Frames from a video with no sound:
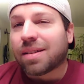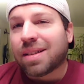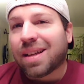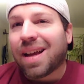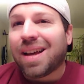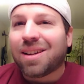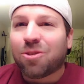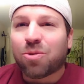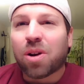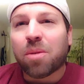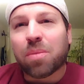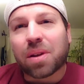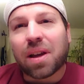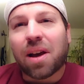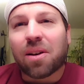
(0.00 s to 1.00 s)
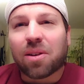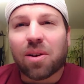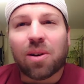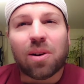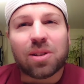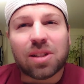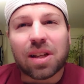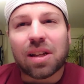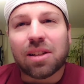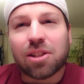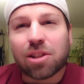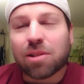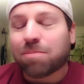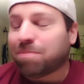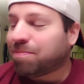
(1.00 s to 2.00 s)
kind of rubbing alcohol
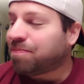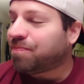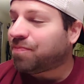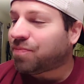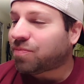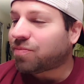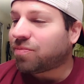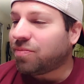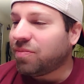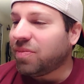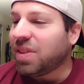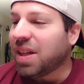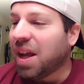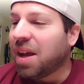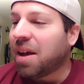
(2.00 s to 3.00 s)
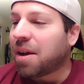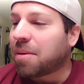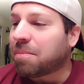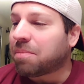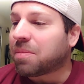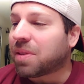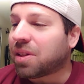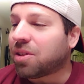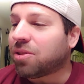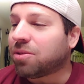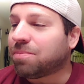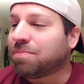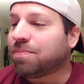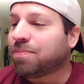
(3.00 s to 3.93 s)
taste. Little,